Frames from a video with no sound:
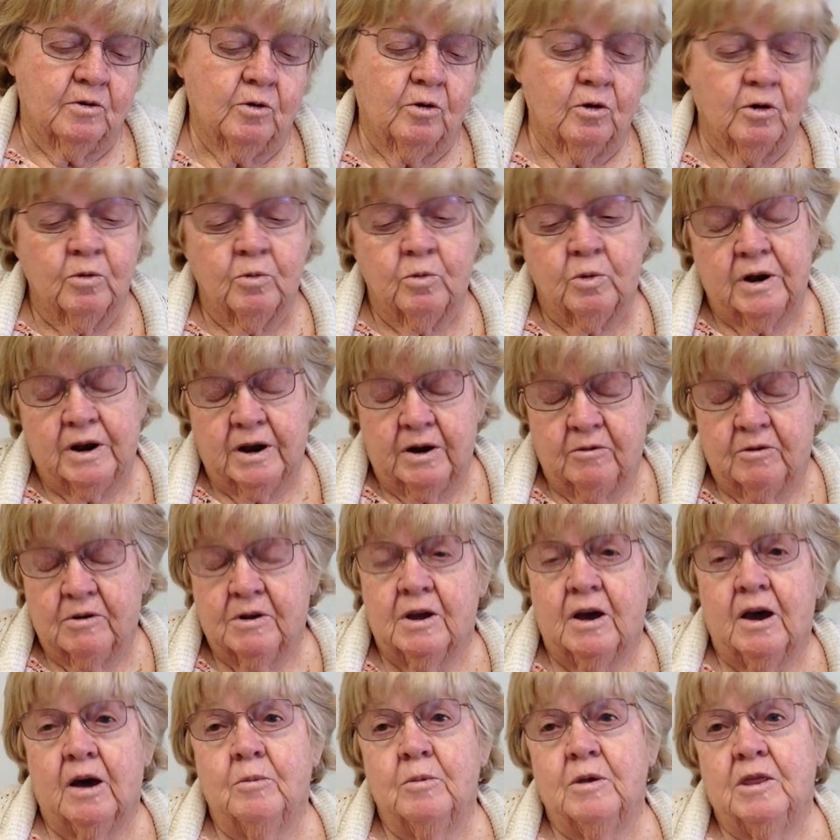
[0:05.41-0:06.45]
or whatever
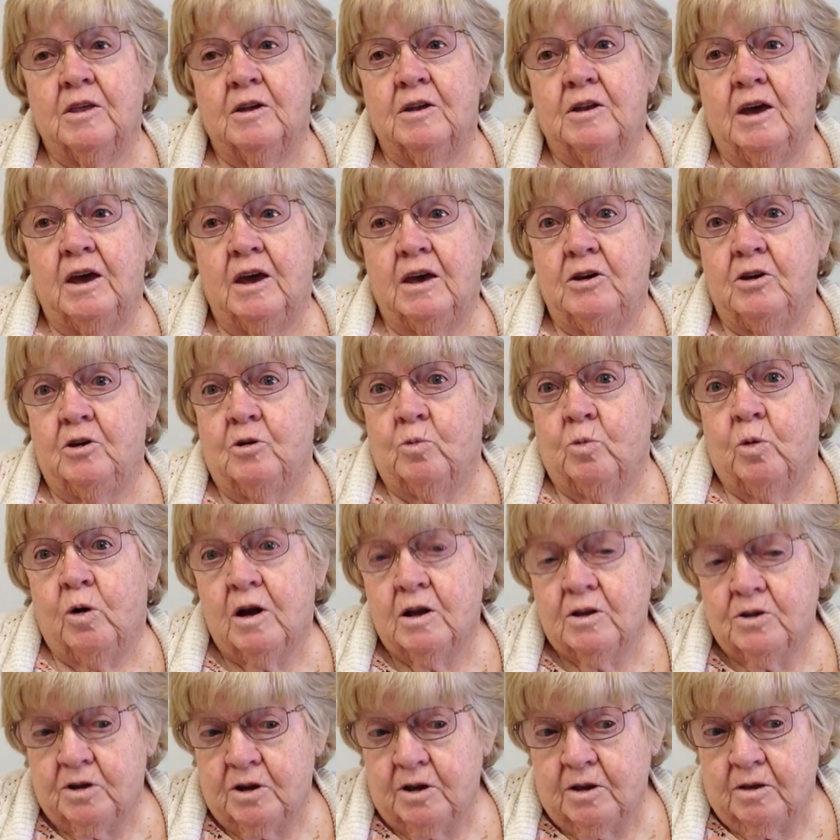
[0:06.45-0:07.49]
time of the day you're
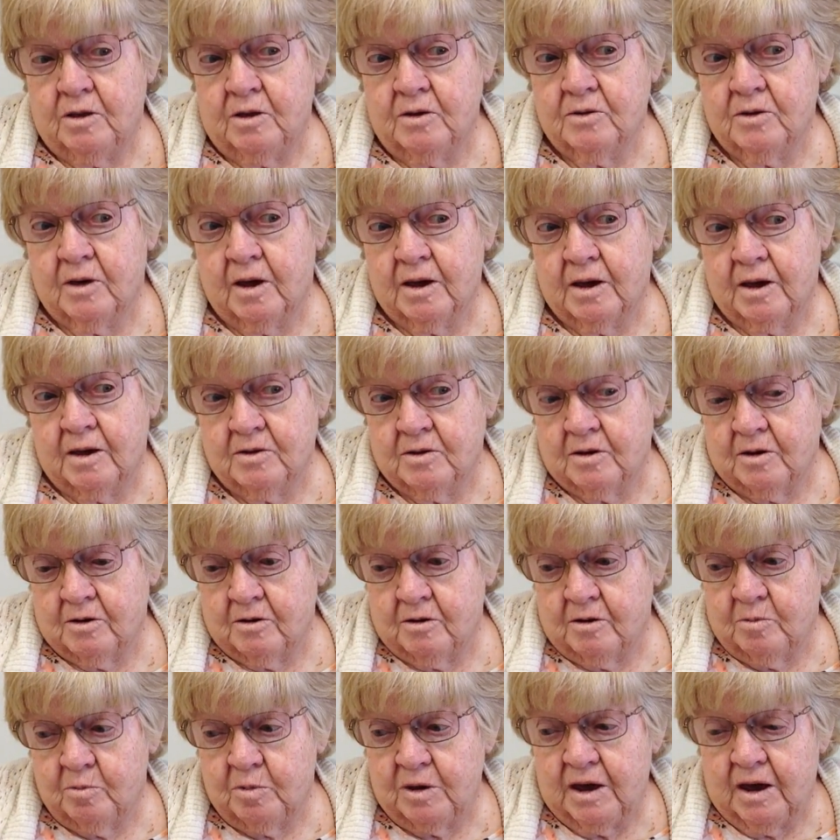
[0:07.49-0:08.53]
watching this. I guess it
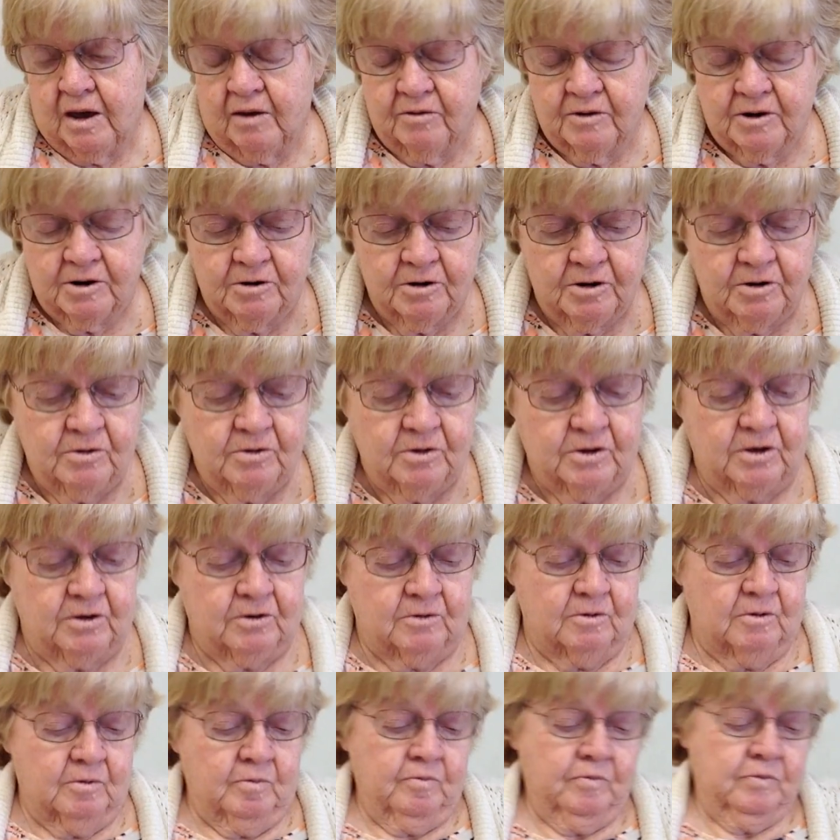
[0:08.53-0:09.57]
could be afternoon,
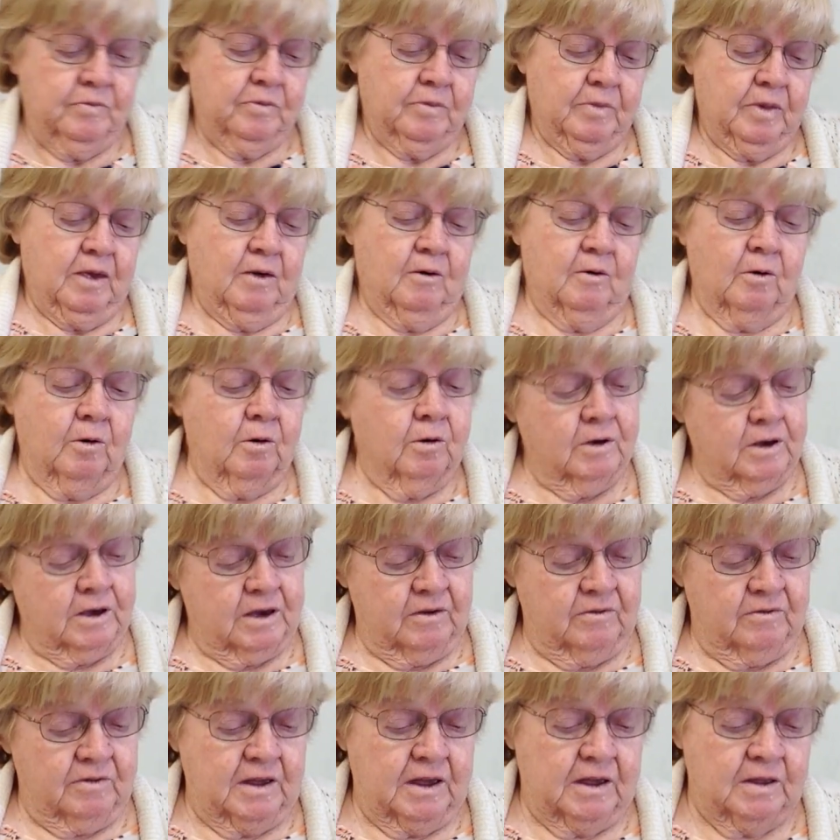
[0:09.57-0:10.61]
too, or
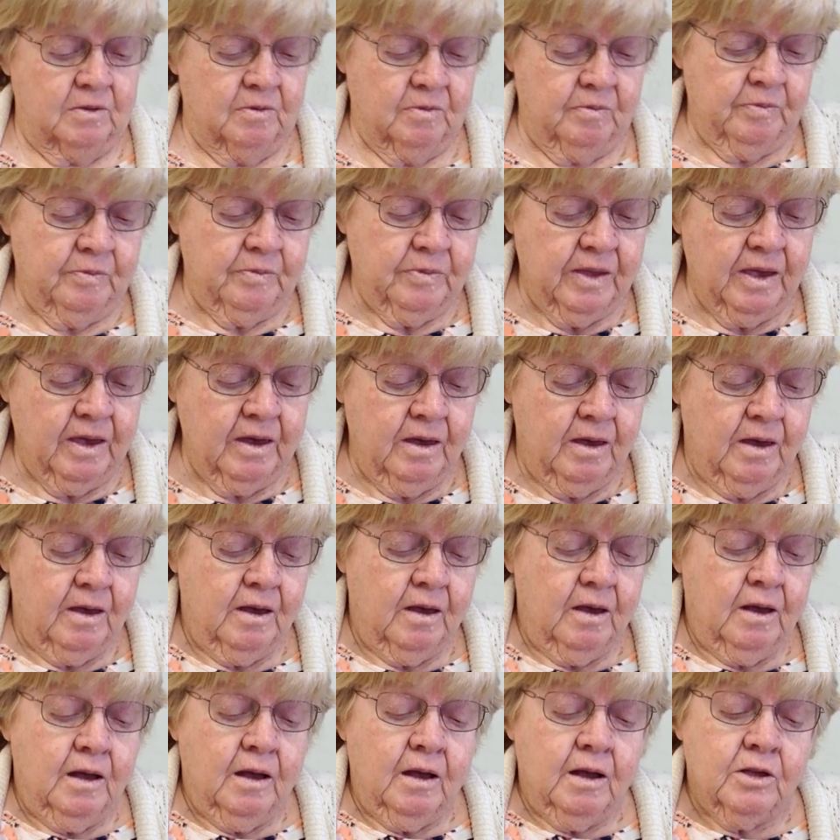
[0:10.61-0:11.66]
evening.
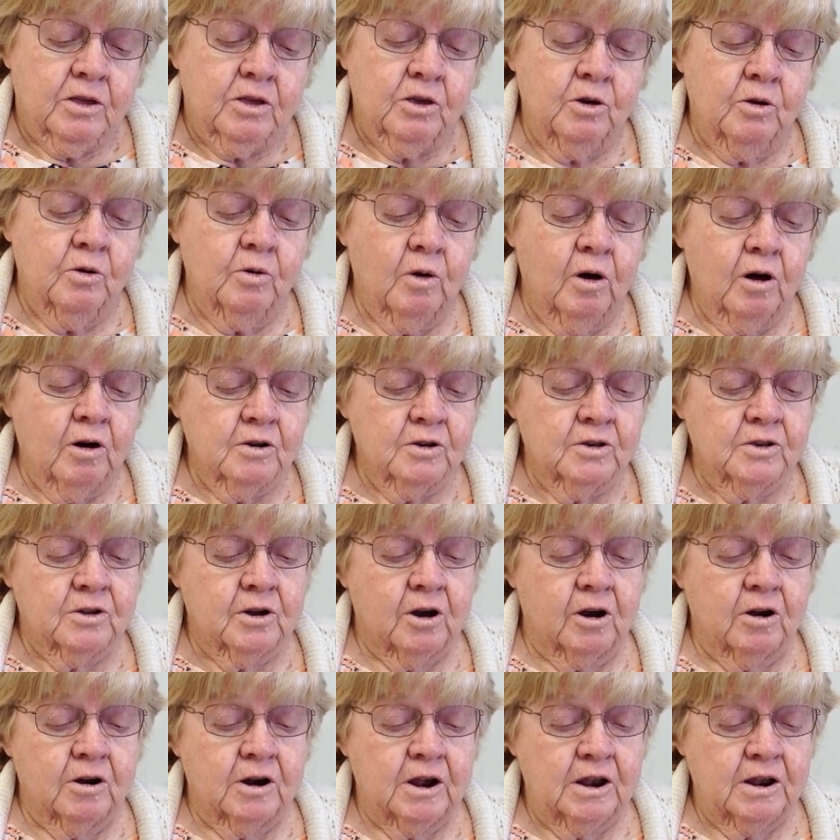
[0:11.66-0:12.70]
You are
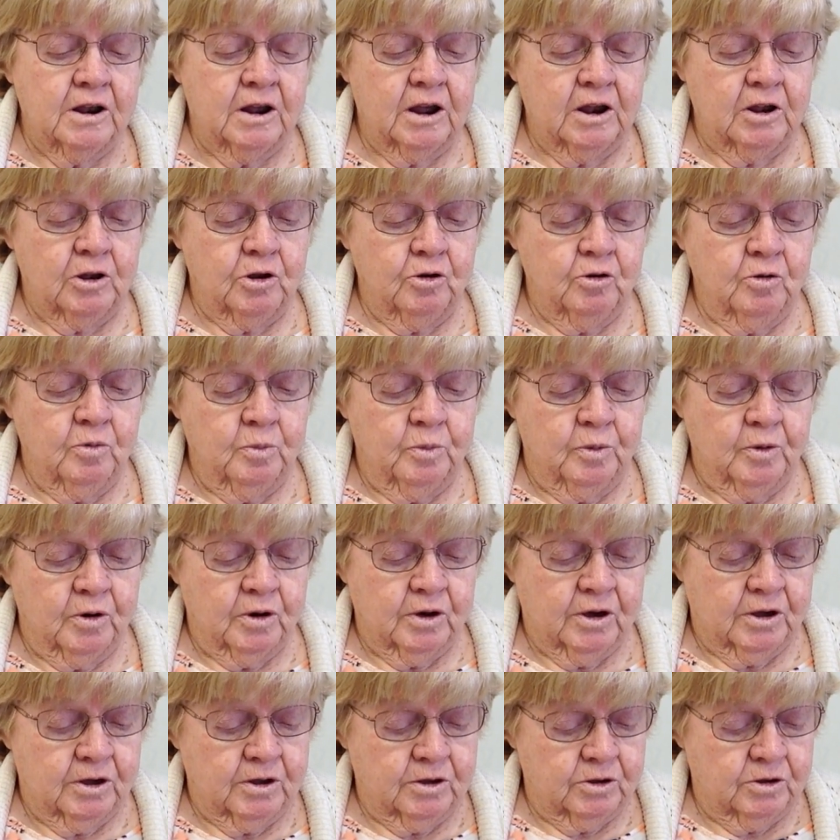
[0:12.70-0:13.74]
starting a new
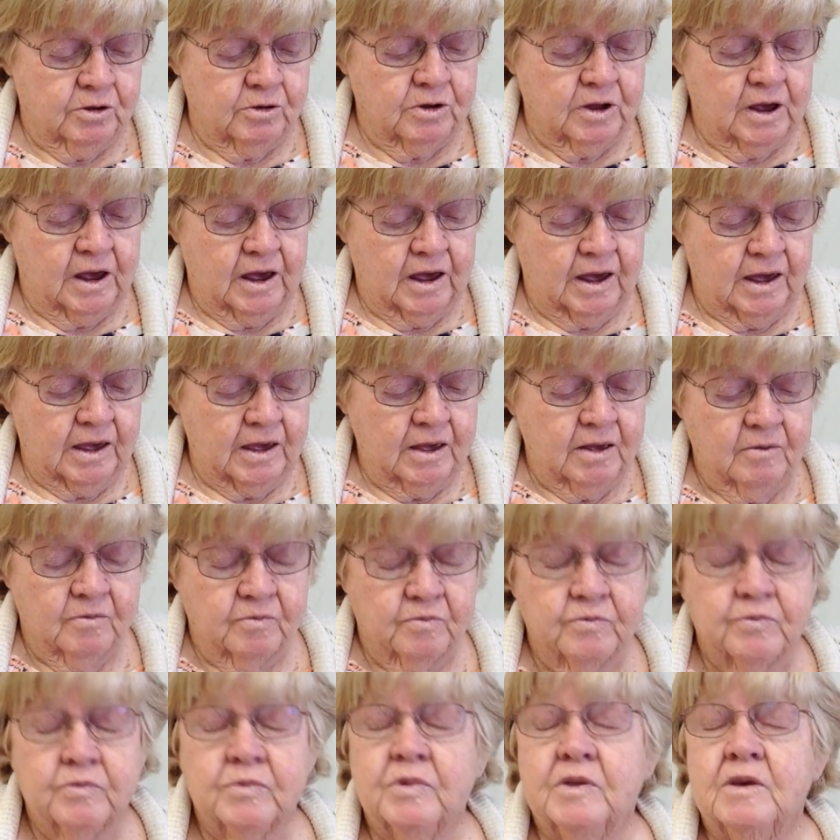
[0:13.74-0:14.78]
book today.
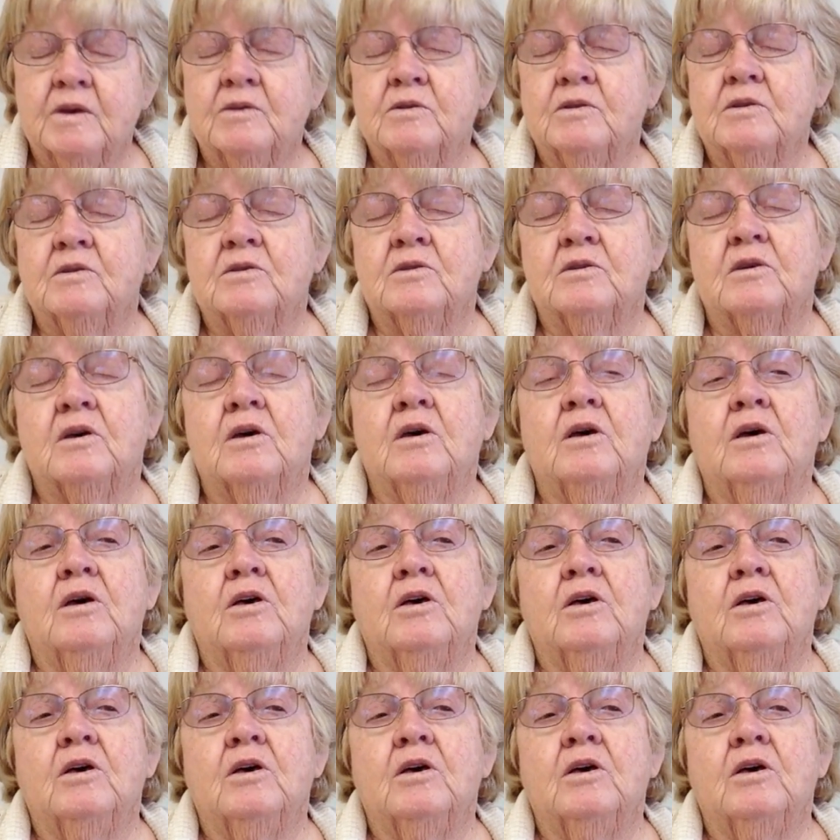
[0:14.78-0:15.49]
This is